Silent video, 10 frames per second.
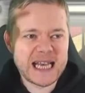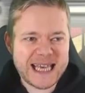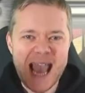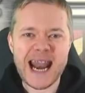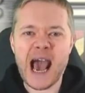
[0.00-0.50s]

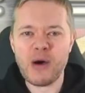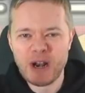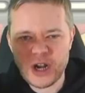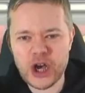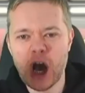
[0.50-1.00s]
Get out
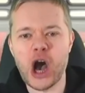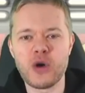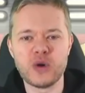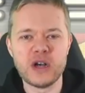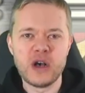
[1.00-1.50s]
and
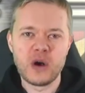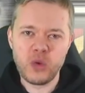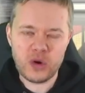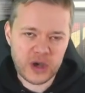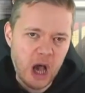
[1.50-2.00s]
go.
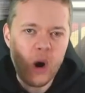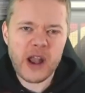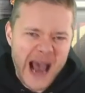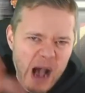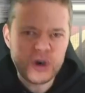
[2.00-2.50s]
Go
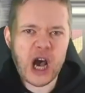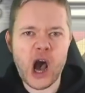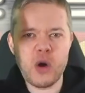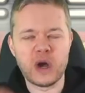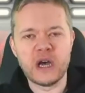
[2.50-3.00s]
on now,
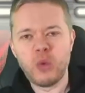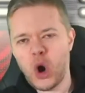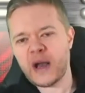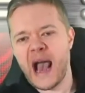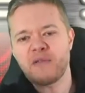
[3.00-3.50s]
go.
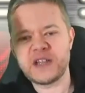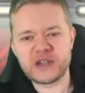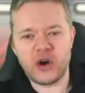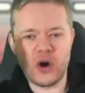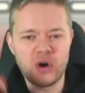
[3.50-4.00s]
Walk out the
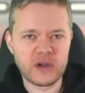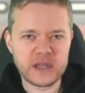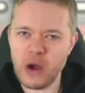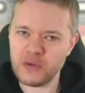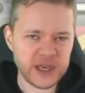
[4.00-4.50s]
door.
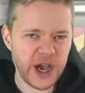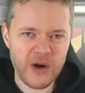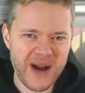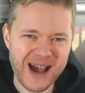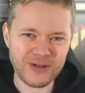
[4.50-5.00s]
Don't turn
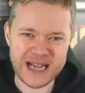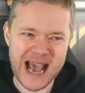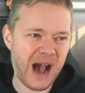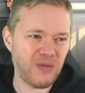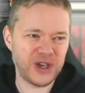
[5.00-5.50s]
around
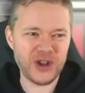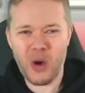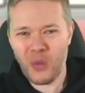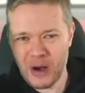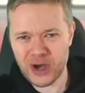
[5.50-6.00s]
now. You're
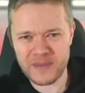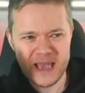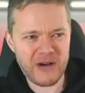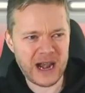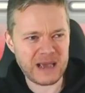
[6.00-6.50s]
not welcome
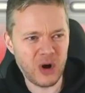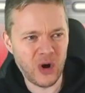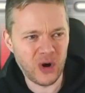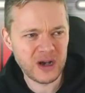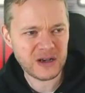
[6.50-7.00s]
here
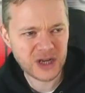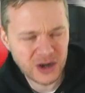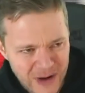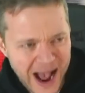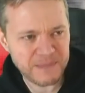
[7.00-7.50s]
anymore
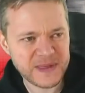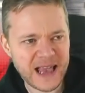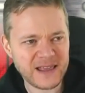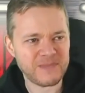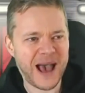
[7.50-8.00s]
crap
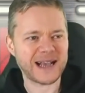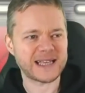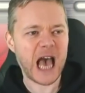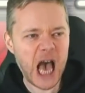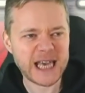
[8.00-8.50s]
centre
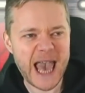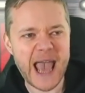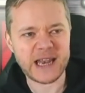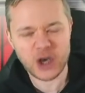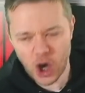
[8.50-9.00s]
backs
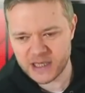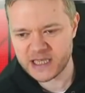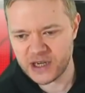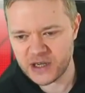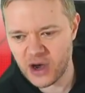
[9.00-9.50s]
again,
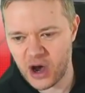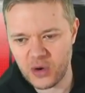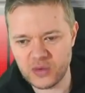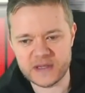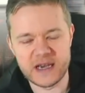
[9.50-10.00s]
costing us
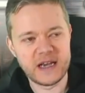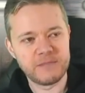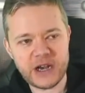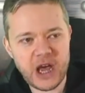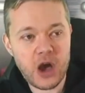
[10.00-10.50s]
goals.
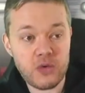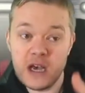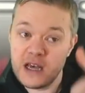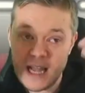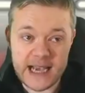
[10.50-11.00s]
But no,
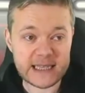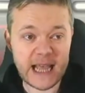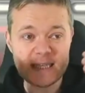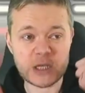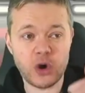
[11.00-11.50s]
let's
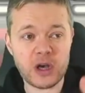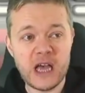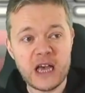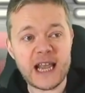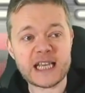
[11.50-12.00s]
let's talk.
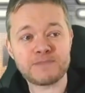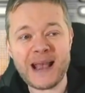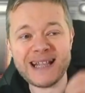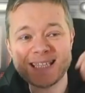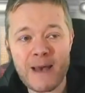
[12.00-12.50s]
Let's
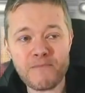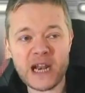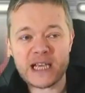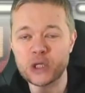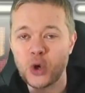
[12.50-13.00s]
spend ten
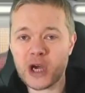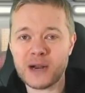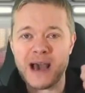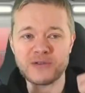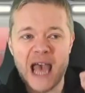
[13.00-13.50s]
minutes talking
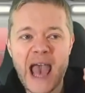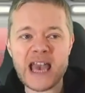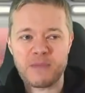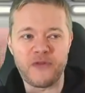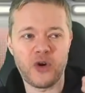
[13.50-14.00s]
about De
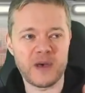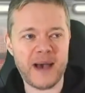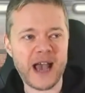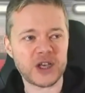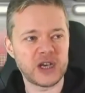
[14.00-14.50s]
Gea before the
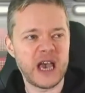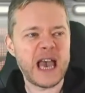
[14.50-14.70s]
match.